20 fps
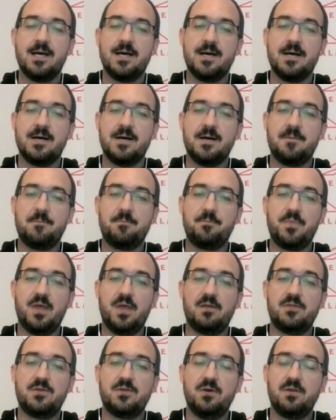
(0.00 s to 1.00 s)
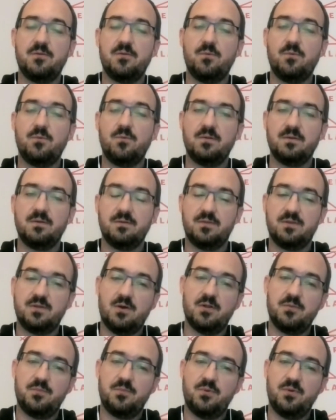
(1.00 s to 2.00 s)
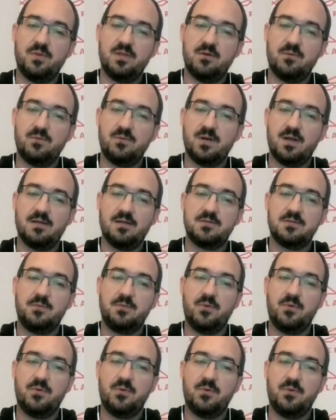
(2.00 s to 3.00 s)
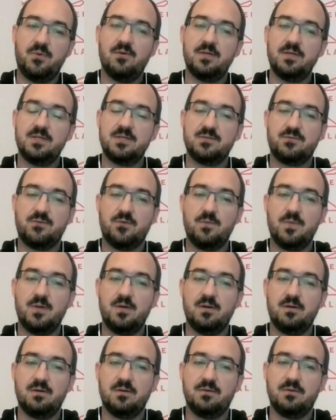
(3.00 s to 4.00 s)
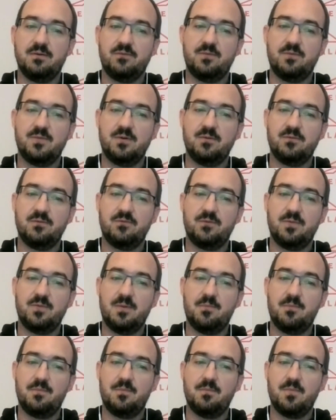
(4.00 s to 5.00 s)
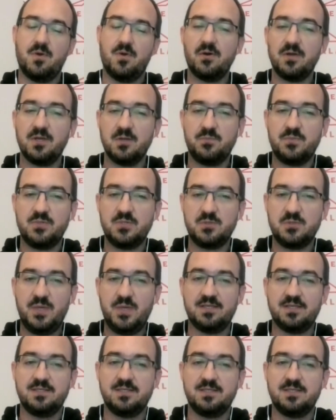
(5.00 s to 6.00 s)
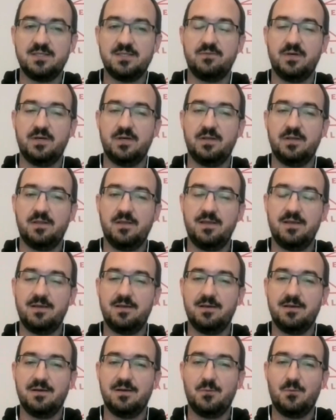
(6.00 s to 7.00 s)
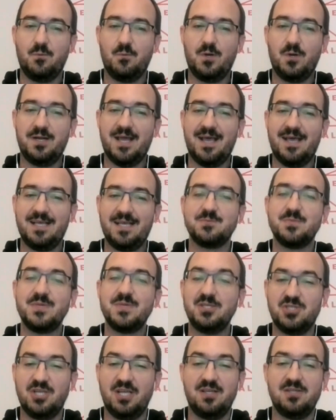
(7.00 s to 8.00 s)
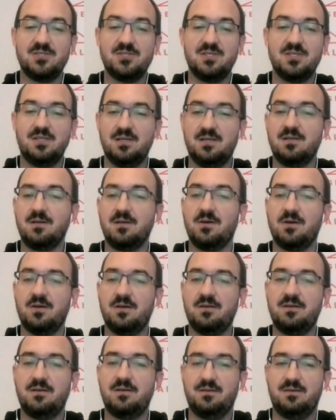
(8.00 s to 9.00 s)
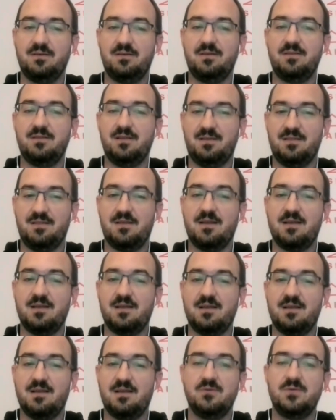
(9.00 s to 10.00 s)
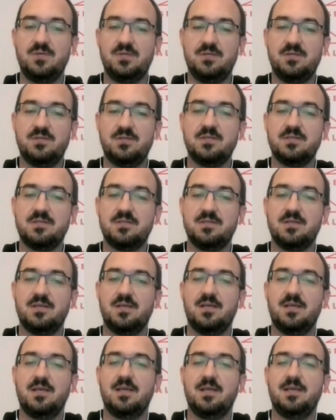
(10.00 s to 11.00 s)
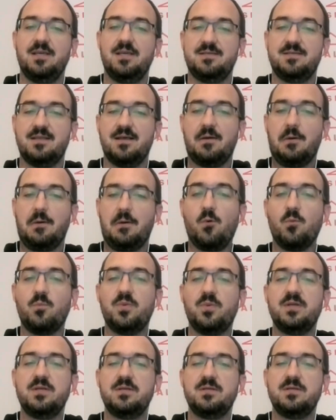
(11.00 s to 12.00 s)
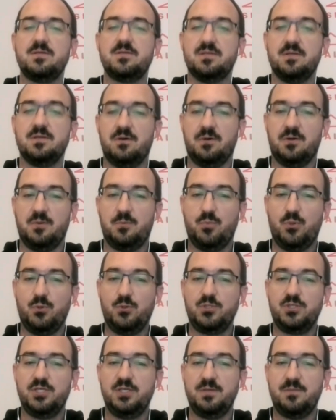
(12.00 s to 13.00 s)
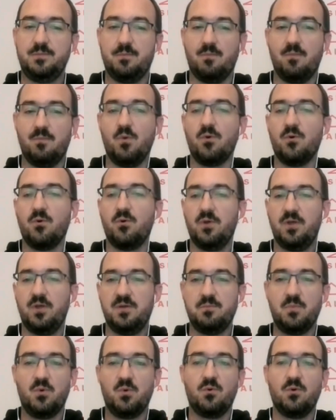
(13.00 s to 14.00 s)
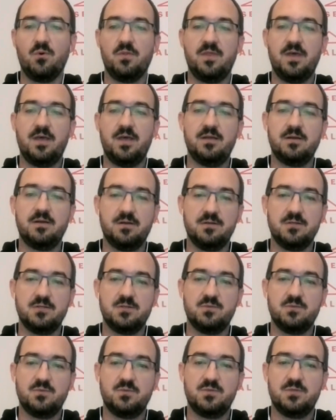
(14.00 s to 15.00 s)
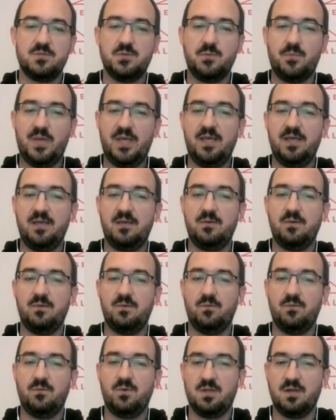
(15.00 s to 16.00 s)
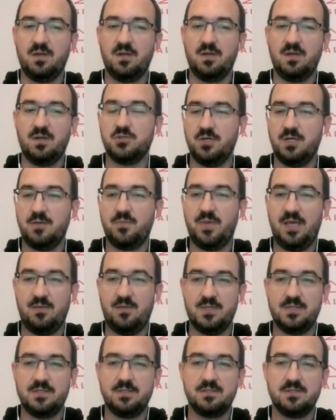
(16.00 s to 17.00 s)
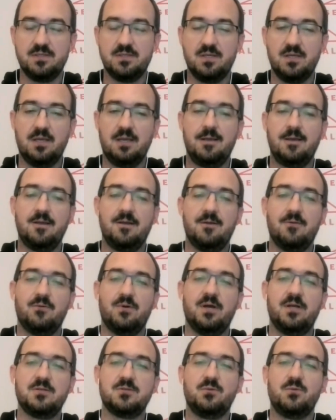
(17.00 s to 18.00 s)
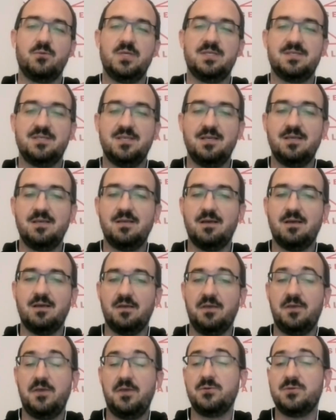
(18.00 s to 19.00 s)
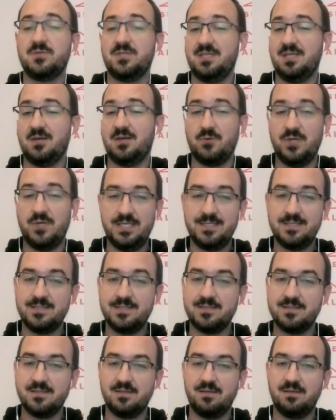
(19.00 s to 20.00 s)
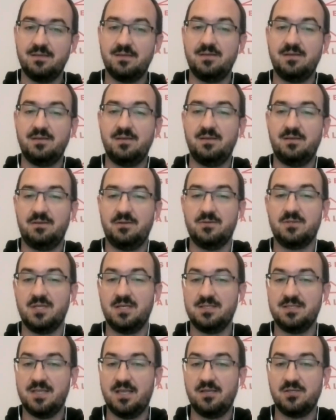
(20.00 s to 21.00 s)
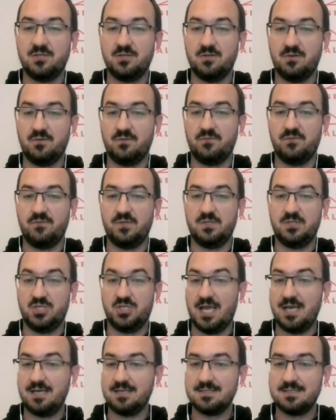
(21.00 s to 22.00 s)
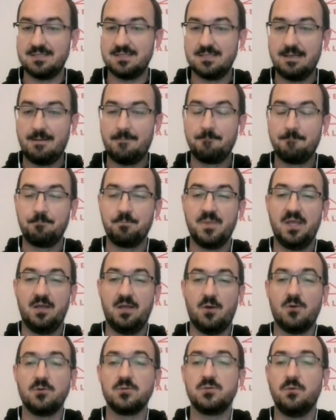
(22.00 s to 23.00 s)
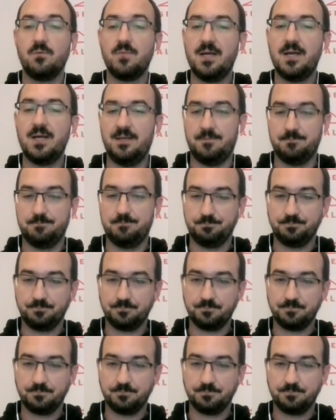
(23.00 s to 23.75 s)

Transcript: The other point that I would like to point out, it's from a market perspective. I think what has been changing a lot in the last 2 years is that companies are pushing more and more their customers to pay with electronic payments, right? So we see a huge decrease in the utilization of checks and also money,